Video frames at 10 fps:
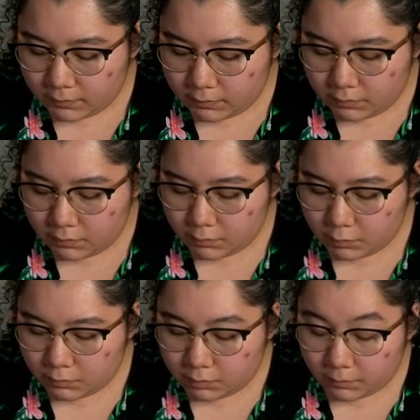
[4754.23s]

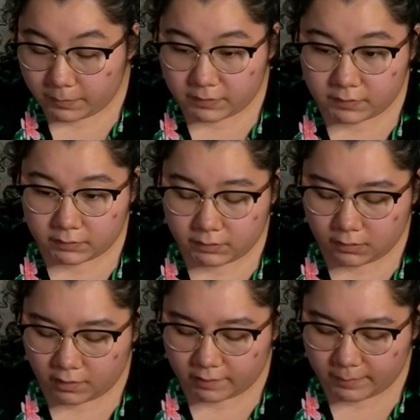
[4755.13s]
you will basically
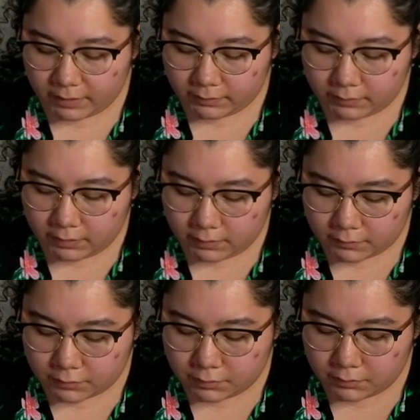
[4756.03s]
automatically get your
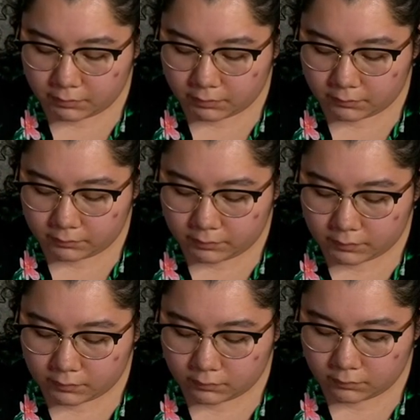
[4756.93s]
student
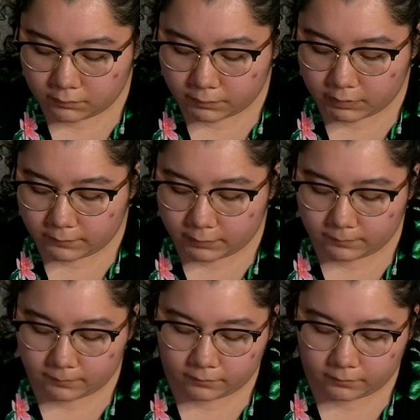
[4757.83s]
loans forgiven.